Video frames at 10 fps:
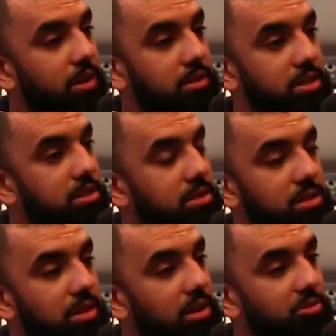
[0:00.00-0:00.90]
since
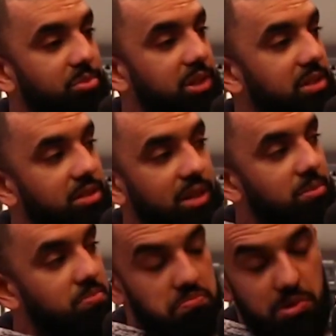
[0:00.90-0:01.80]
then I've been the
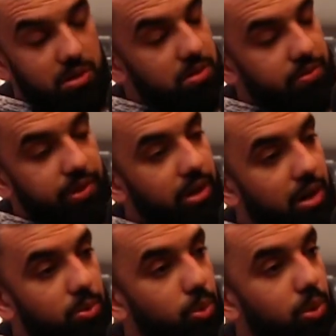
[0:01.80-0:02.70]
same. I don't think I
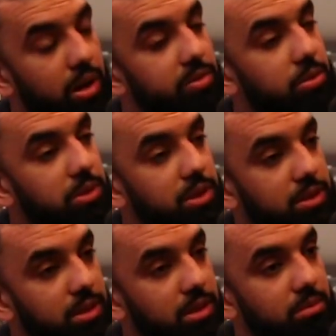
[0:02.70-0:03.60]
will ever be the
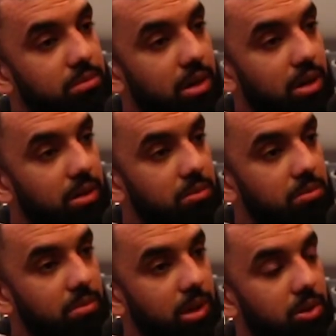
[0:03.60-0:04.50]
same.
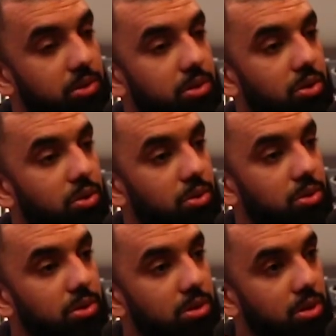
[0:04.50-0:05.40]
I don't
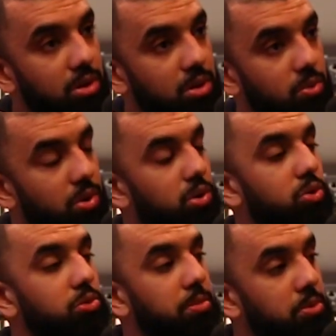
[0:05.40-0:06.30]
know what
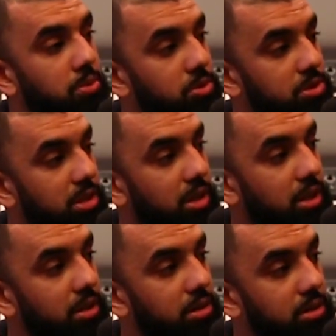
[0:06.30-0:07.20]
normal looks
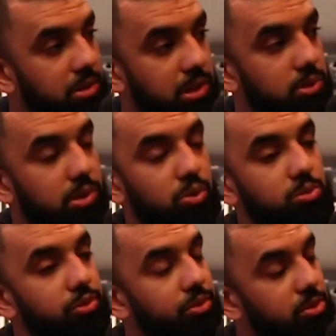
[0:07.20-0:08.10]
like. I don't know what
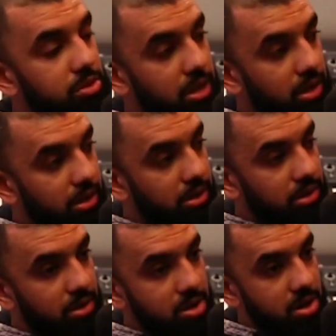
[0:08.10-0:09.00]
normal feels like.
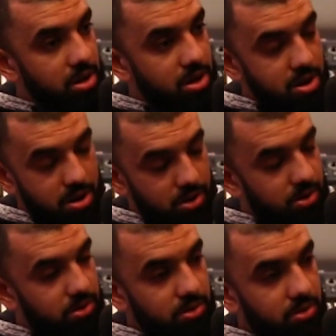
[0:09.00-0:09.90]
I
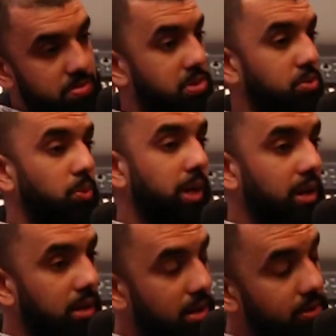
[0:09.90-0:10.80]
don't know. I'm just
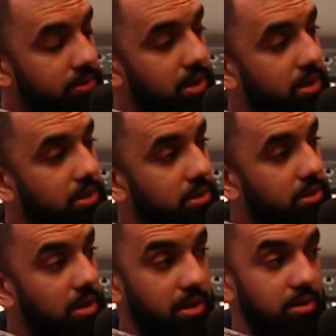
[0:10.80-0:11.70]
winging life right now.
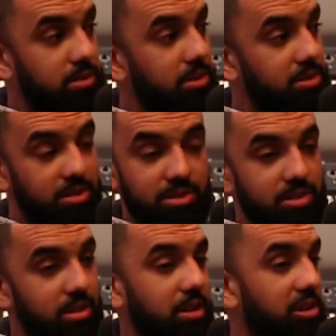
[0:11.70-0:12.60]
And since
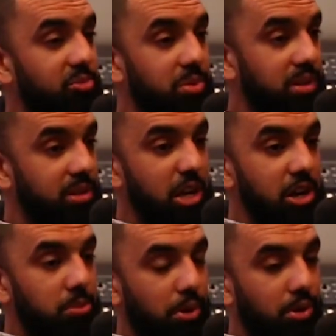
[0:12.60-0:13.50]
then I have been,
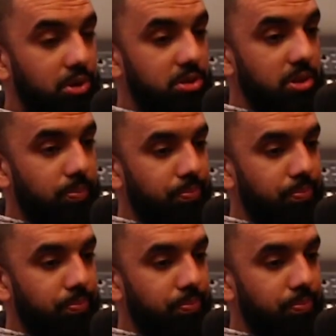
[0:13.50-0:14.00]
because